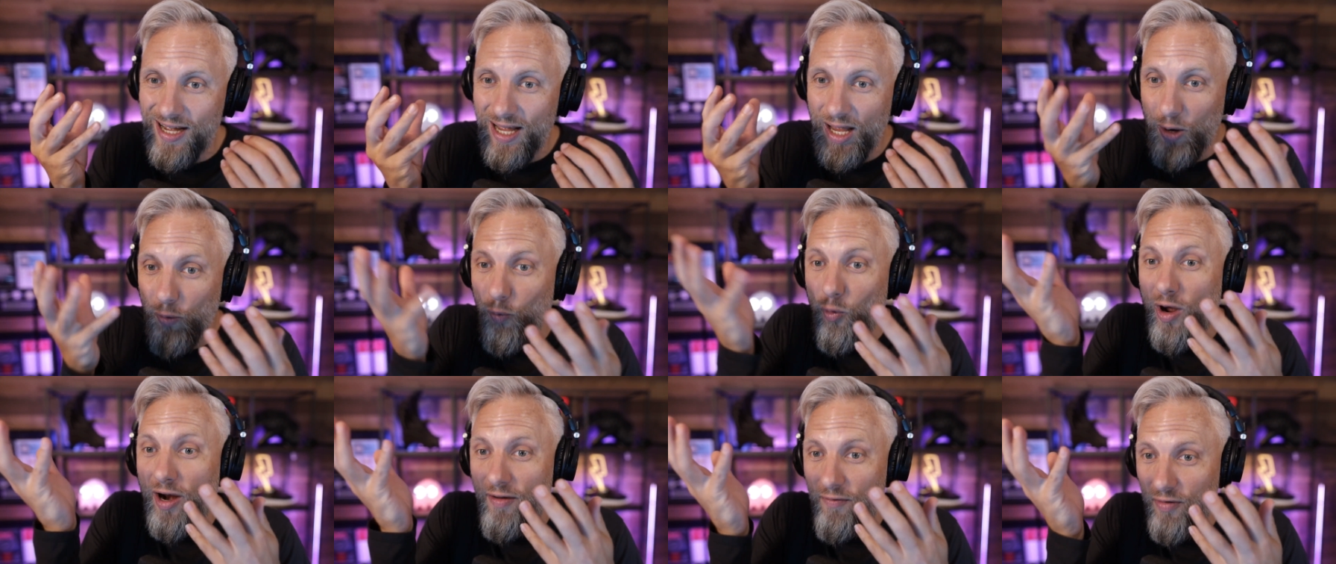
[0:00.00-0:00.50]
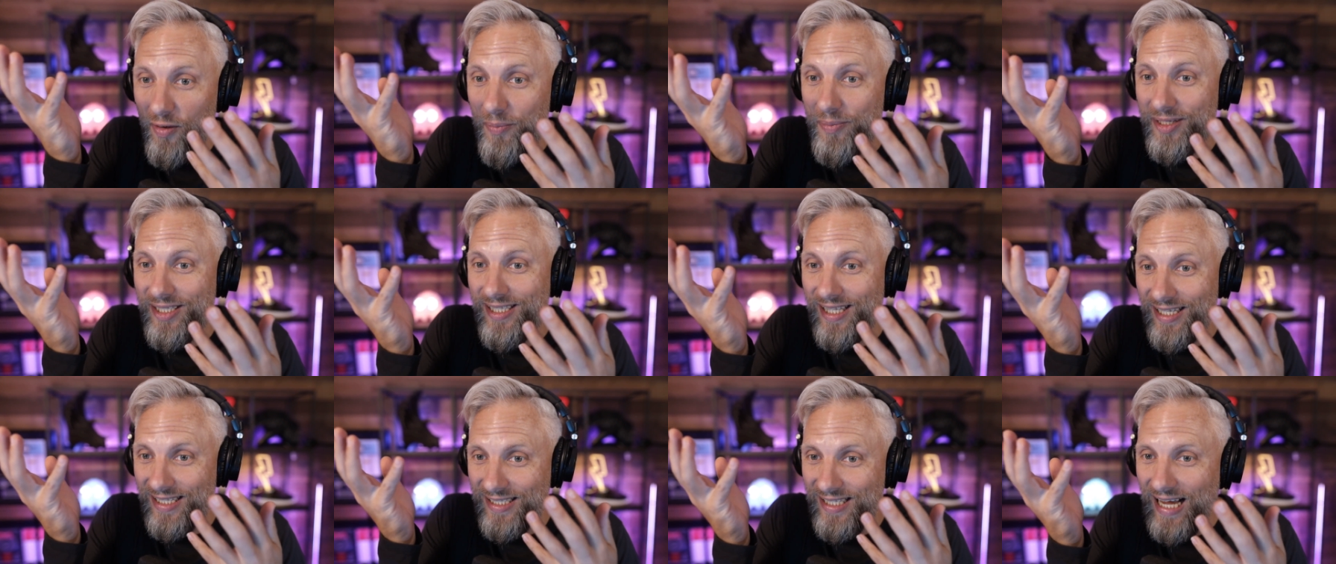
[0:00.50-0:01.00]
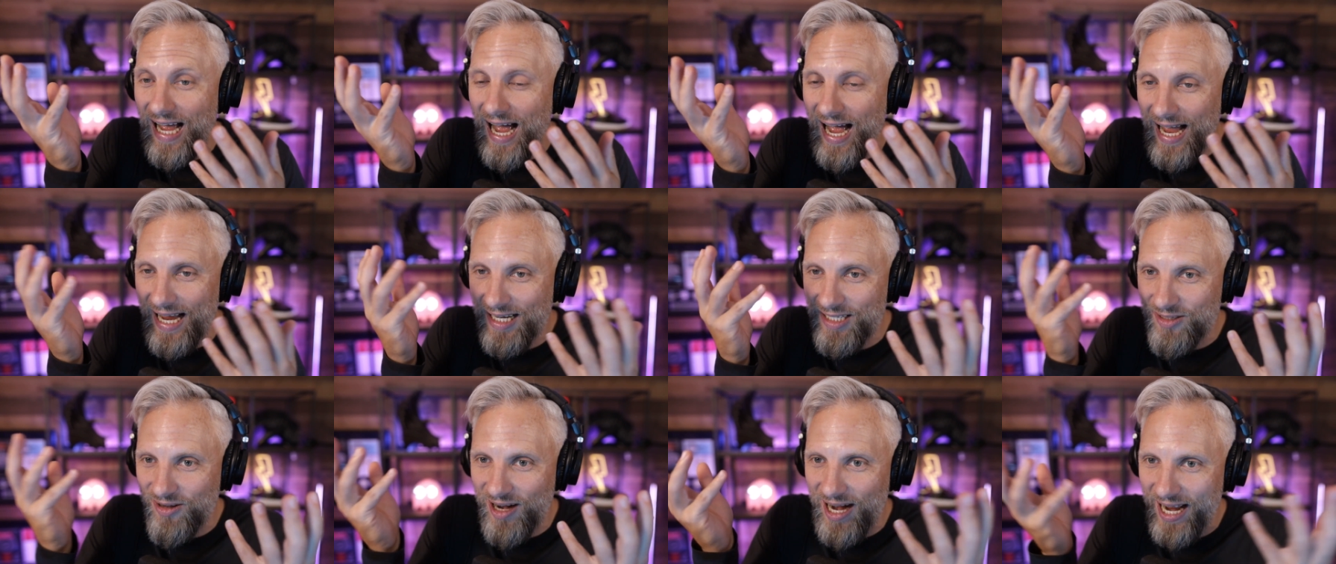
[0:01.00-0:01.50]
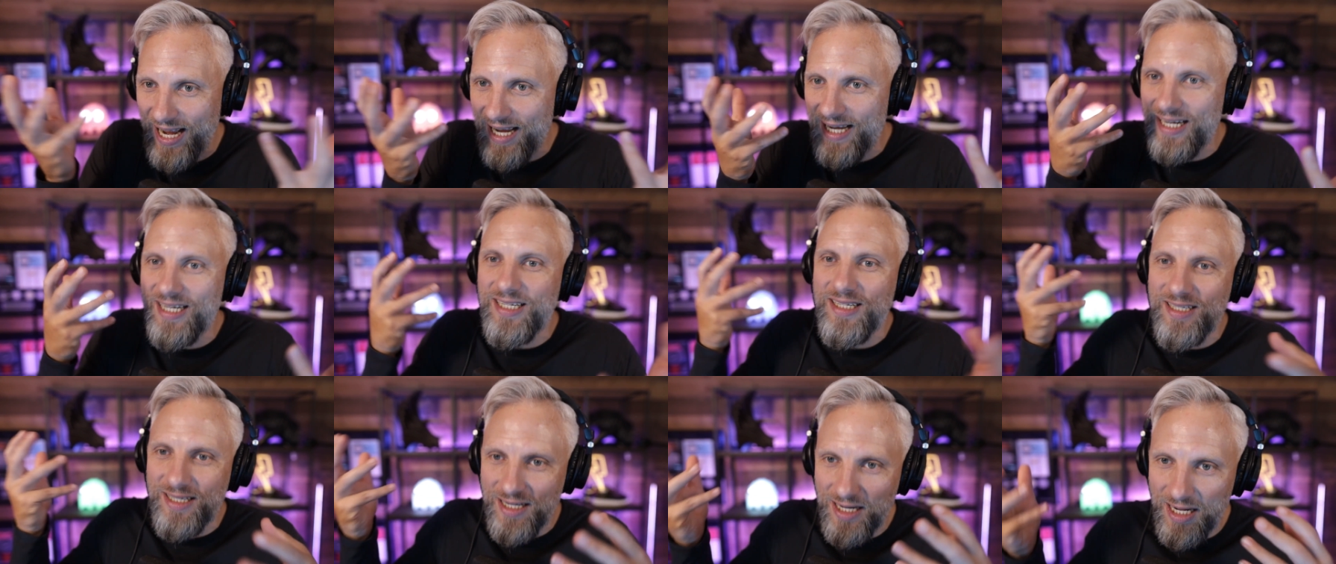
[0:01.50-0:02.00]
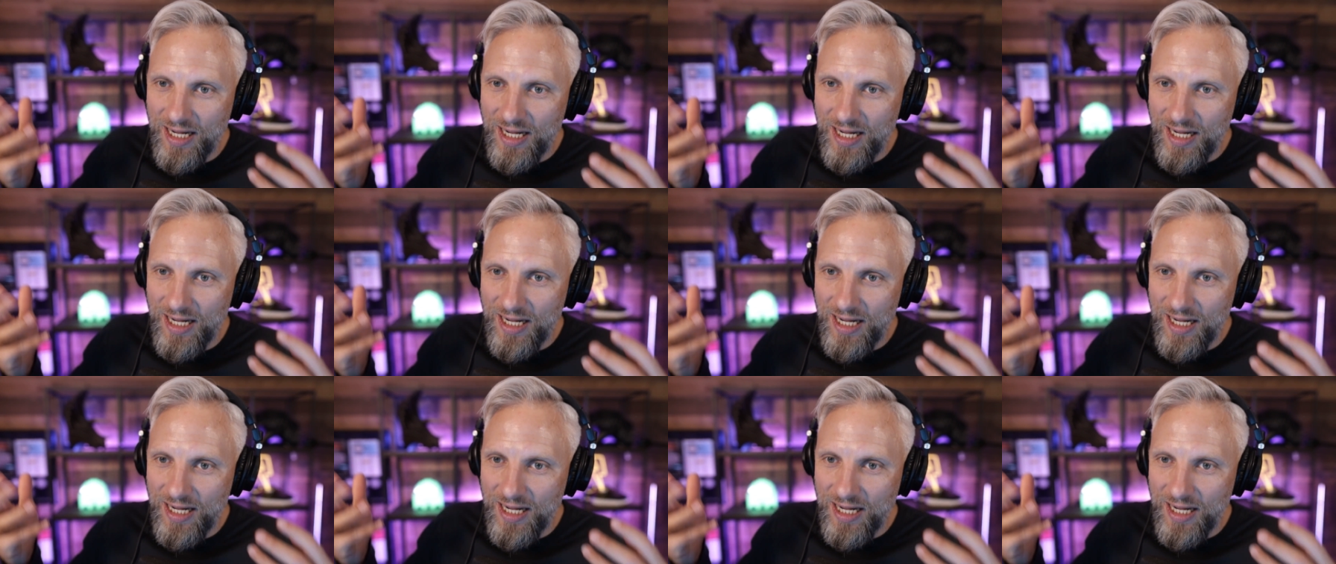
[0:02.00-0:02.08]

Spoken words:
And one of them is the size, right? And